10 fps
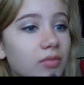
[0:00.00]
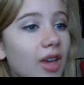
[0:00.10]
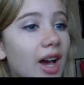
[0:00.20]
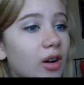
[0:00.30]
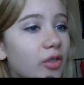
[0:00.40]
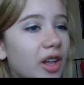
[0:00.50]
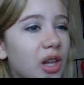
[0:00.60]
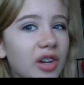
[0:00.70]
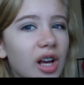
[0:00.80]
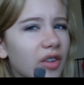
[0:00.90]
I don't think
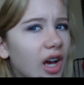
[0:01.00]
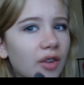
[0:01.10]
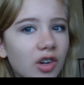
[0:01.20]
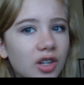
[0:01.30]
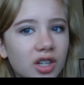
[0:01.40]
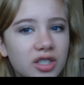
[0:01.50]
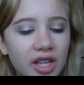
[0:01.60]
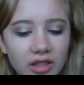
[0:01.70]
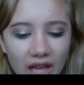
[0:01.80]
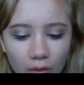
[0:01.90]
I'll ever
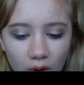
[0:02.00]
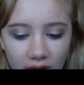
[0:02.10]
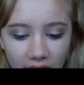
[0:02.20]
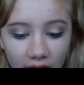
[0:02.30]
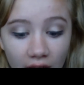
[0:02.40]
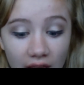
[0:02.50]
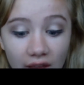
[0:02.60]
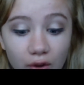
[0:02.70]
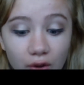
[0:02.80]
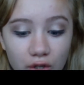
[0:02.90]
understand that one. And if
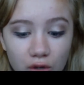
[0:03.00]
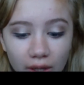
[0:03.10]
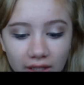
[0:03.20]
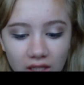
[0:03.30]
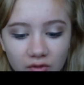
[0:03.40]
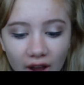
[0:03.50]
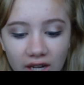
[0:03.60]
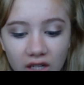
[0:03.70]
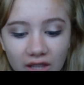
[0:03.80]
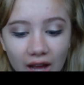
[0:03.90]
you do, like, that's fine,
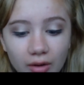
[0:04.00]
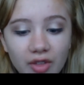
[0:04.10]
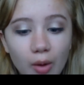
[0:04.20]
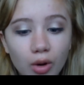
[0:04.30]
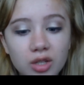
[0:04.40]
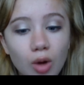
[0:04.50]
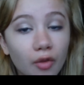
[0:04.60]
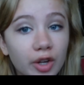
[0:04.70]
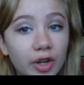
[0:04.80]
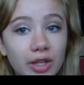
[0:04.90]
and that works well
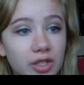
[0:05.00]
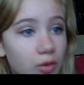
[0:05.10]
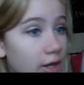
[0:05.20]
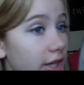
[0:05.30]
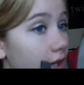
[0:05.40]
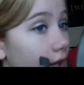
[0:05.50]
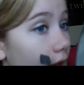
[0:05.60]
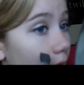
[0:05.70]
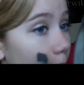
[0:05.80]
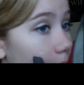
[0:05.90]
for you. That's great.
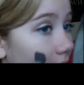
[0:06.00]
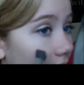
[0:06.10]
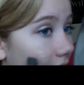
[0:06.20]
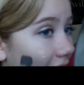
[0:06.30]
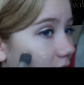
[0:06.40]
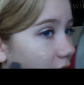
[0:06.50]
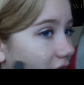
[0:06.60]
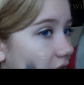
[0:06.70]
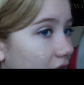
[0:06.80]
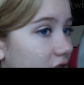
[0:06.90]
But I don't think
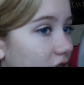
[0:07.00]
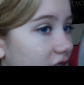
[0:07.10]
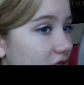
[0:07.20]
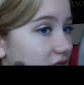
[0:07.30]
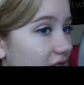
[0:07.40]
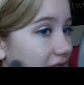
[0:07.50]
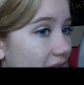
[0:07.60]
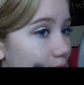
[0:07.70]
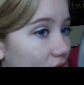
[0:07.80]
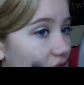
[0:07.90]
I'll ever understand that
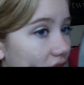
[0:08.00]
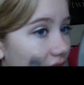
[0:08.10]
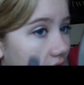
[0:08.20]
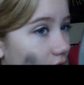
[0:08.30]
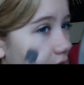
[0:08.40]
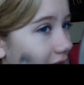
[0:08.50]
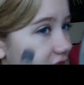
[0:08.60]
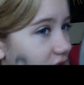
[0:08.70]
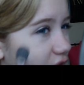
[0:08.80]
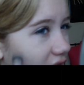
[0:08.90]
method. I don't know. I
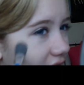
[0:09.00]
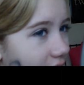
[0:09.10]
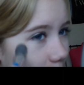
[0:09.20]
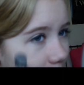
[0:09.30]
just feel like